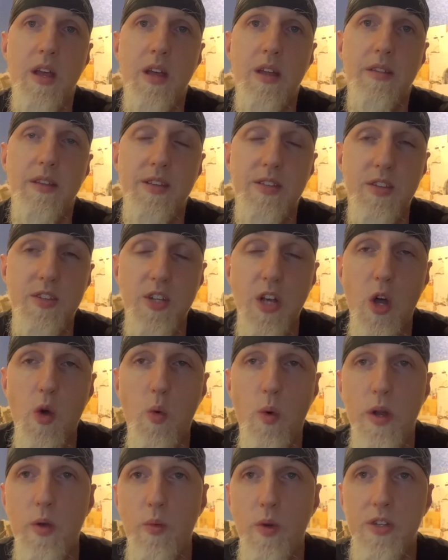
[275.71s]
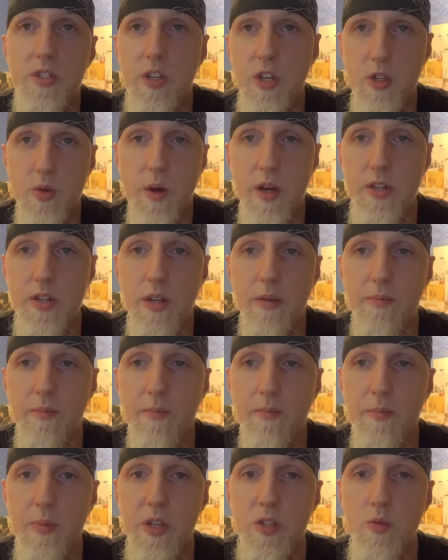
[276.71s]
this is a win-win situation
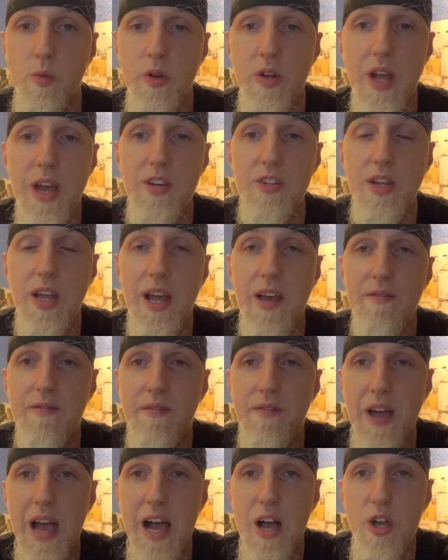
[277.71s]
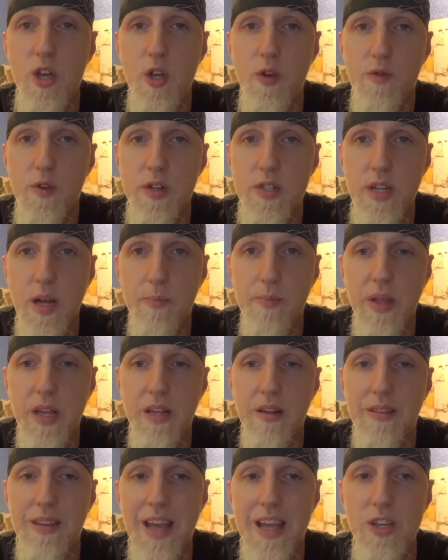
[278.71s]
because when you actually have value for
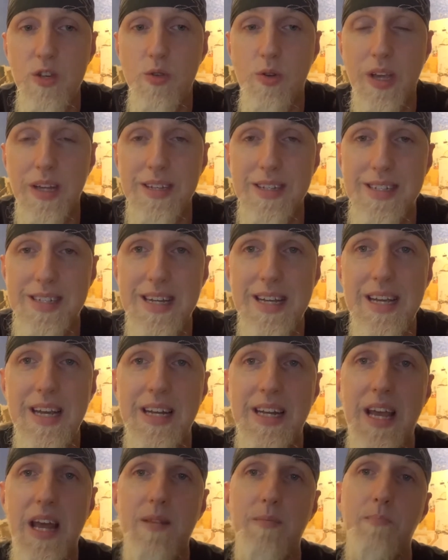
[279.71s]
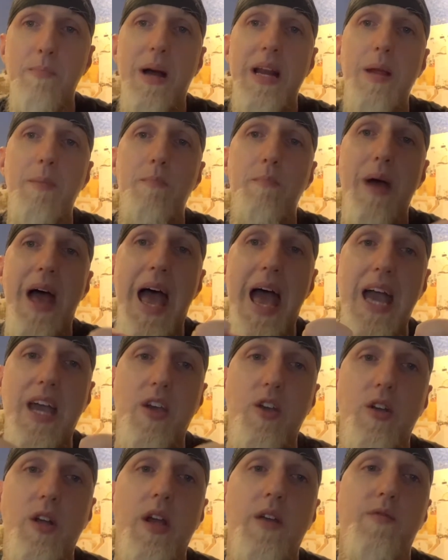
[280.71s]
something that you can see and get money
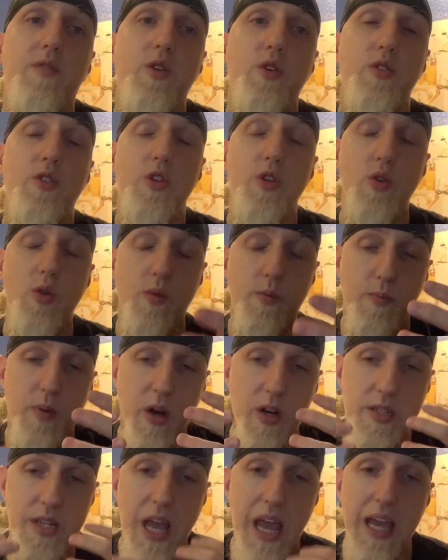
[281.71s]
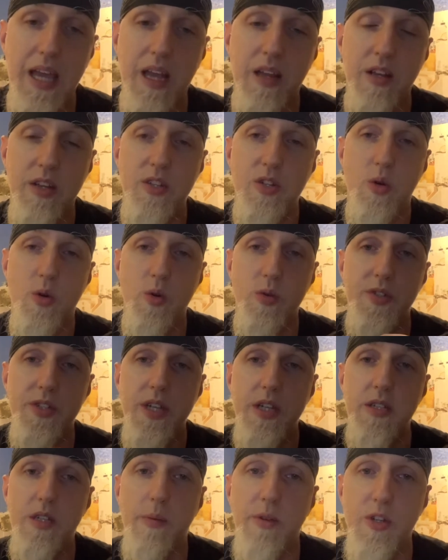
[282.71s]
back, if you do partake in this whole
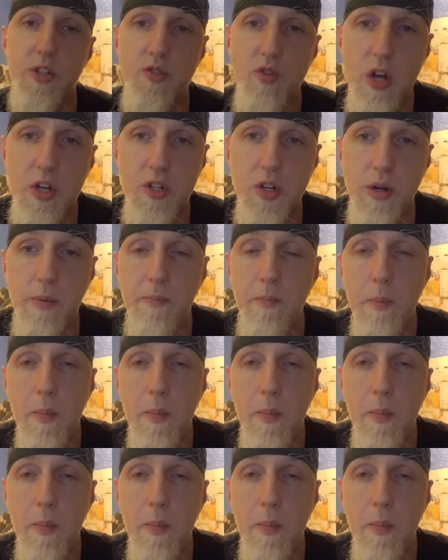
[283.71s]
system, the structure,